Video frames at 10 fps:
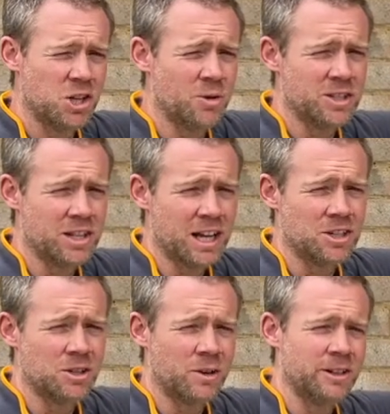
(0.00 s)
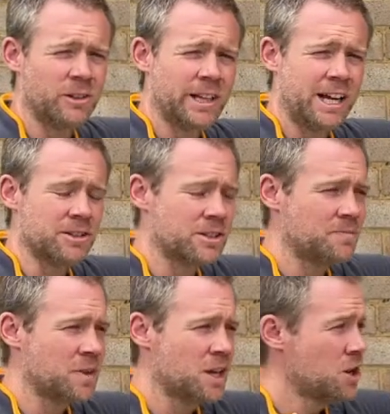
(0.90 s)
new insulation, quite an old house.
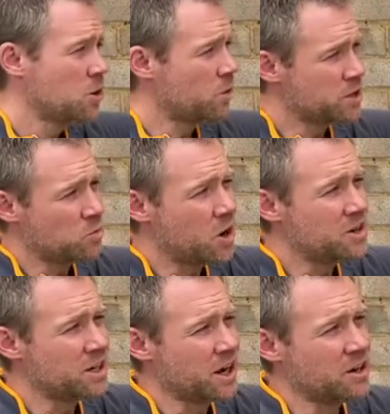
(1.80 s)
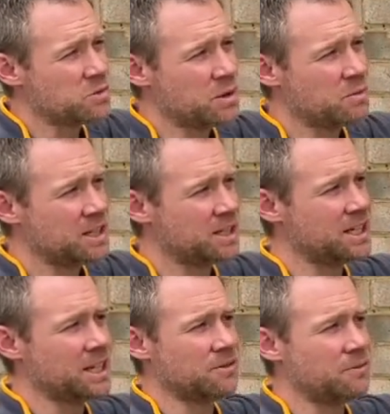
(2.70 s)
What you won't know is when we
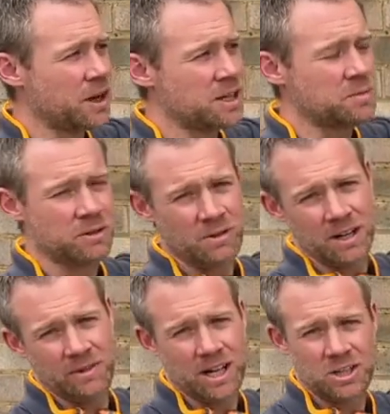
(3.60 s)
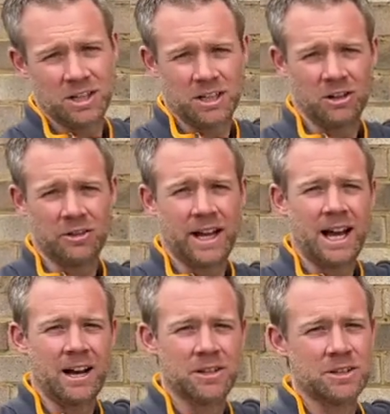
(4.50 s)
did the first bit of renovation on the
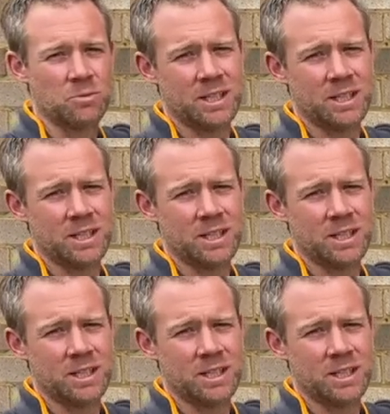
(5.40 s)
house,